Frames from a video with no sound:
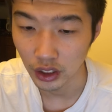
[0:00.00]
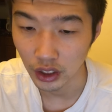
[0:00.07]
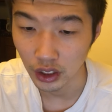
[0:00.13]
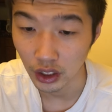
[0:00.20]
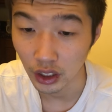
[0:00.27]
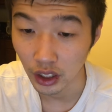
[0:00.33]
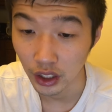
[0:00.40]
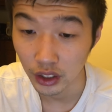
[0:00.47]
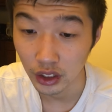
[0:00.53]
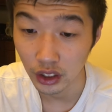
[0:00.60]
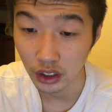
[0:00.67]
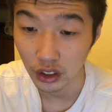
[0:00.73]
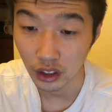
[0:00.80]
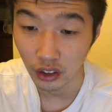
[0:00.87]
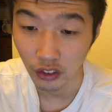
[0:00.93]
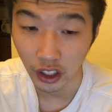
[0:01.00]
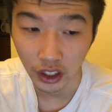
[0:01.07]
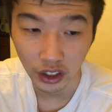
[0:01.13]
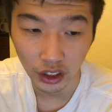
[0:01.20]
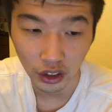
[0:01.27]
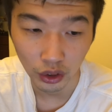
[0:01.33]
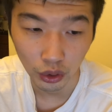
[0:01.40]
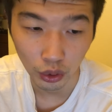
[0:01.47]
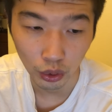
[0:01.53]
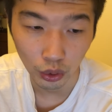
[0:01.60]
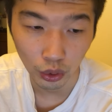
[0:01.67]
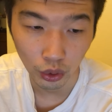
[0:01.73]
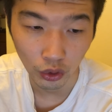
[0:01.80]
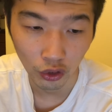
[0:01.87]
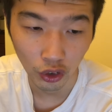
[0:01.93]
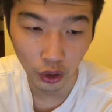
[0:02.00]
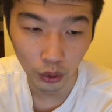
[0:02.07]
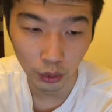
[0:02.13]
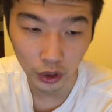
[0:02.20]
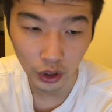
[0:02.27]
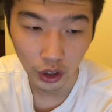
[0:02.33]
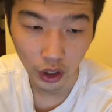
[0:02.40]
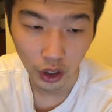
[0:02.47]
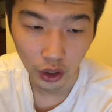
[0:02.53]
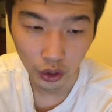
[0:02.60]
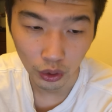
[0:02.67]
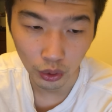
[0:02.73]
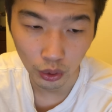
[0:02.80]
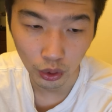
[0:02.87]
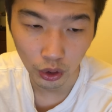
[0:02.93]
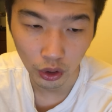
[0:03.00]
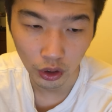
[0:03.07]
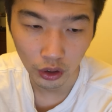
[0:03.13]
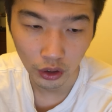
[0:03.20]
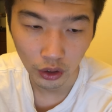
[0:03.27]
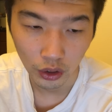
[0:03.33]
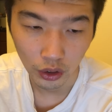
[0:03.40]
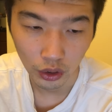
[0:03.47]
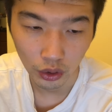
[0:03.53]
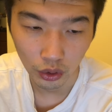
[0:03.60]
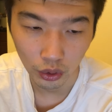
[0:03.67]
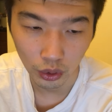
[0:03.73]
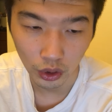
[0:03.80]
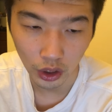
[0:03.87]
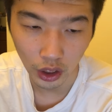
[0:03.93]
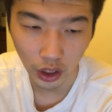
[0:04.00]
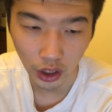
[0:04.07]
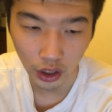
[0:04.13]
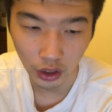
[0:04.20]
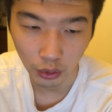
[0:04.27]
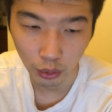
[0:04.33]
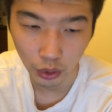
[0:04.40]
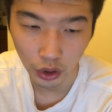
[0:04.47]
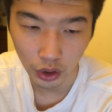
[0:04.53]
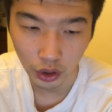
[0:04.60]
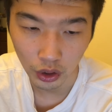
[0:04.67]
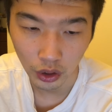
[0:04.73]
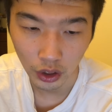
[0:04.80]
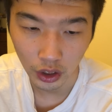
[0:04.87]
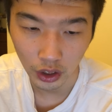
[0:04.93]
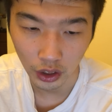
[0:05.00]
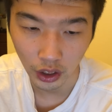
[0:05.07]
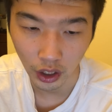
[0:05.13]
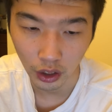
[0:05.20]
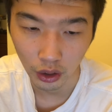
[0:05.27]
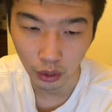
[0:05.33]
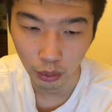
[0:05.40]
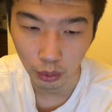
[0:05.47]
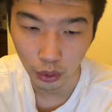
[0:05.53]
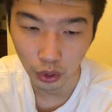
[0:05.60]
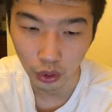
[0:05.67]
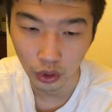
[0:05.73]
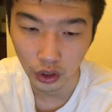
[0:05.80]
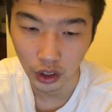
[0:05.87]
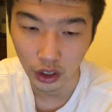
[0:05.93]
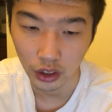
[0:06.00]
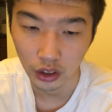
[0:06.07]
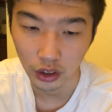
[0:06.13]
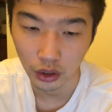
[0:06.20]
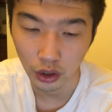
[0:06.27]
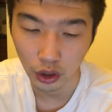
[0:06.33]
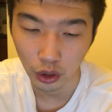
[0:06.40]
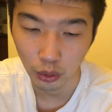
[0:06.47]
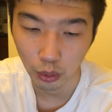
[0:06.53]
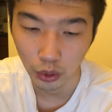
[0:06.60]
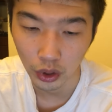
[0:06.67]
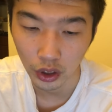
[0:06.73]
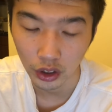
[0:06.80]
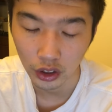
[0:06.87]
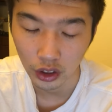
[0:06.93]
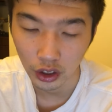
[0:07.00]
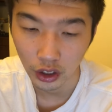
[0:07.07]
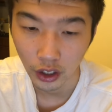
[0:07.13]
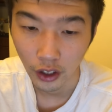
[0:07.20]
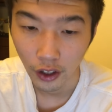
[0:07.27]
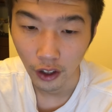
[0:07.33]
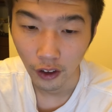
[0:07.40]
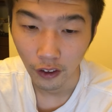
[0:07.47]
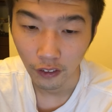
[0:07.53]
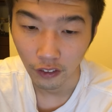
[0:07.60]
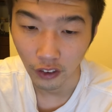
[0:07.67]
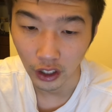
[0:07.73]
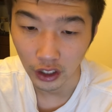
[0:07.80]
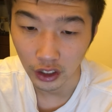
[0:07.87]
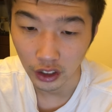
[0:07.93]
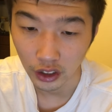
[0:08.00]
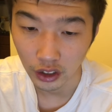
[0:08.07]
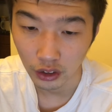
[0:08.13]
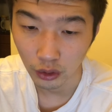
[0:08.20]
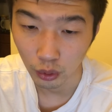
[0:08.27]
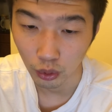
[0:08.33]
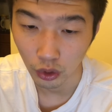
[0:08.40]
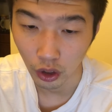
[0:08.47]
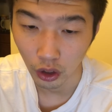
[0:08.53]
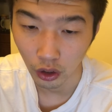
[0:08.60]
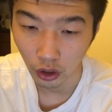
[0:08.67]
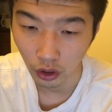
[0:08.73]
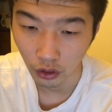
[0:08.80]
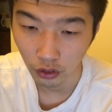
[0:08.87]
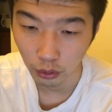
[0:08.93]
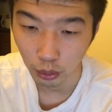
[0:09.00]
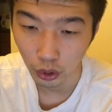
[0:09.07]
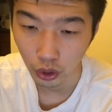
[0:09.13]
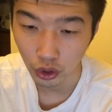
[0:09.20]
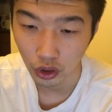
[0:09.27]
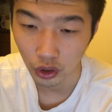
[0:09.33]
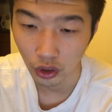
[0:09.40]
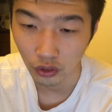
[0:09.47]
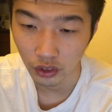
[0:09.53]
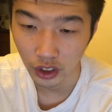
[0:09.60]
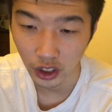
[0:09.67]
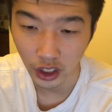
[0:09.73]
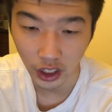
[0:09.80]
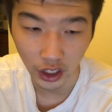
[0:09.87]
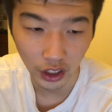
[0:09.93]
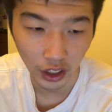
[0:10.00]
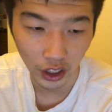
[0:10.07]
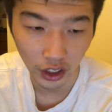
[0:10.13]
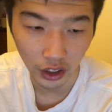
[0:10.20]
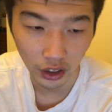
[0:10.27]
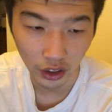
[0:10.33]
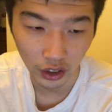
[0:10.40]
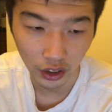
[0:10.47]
The dance is divided into two forms, Nurta, which entire pure dance comprising fineness of motion of the hand, and